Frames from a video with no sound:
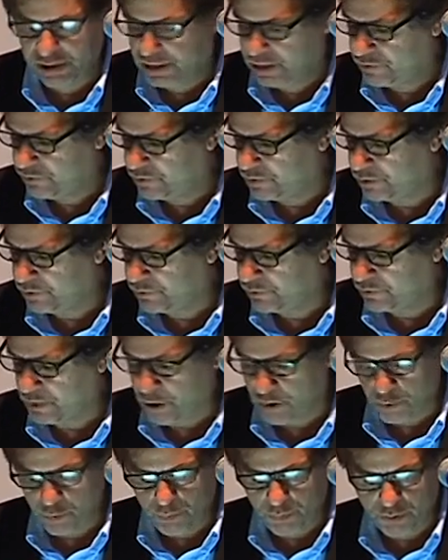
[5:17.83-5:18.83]
since
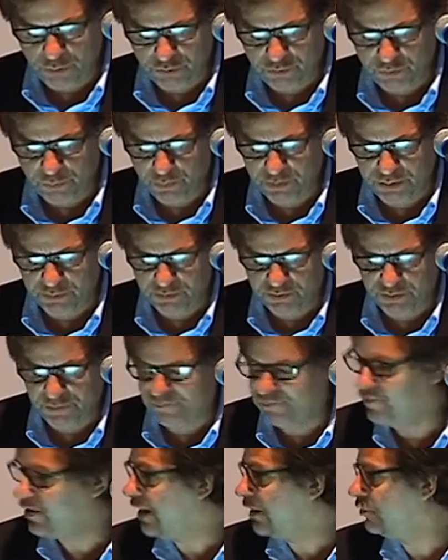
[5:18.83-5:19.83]
almost from its
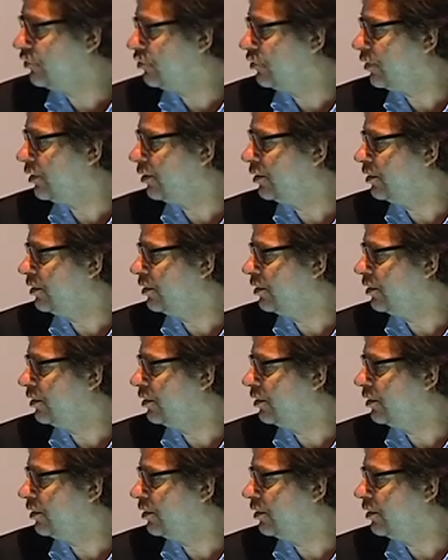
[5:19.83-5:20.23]
invention.